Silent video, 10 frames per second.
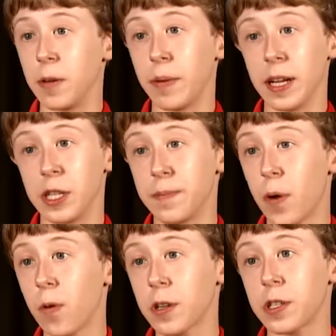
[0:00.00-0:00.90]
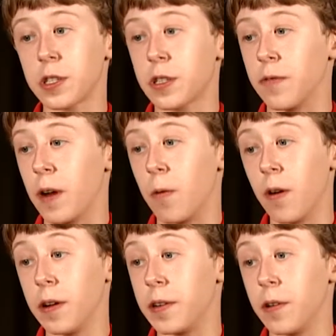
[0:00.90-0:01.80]
to play sports if I
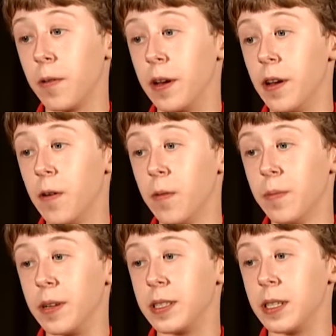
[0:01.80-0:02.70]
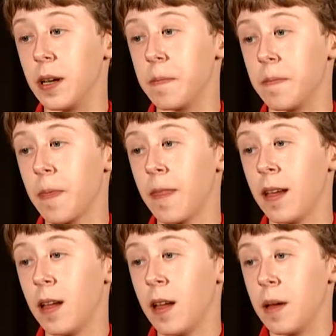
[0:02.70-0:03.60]
wanted to. I don't, but I'm
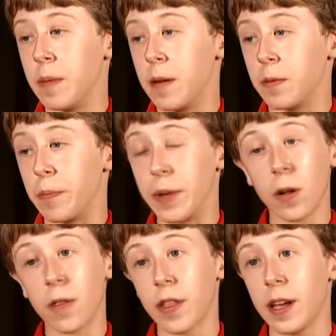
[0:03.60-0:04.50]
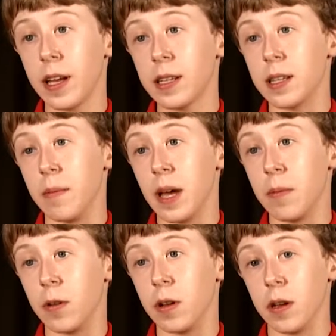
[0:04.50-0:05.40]
able to build things. I'm
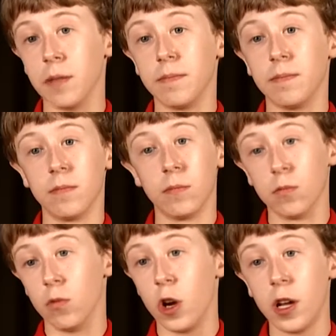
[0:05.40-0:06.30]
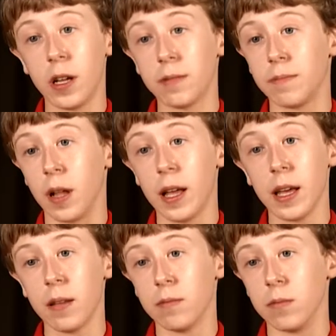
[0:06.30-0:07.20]
able to run, play.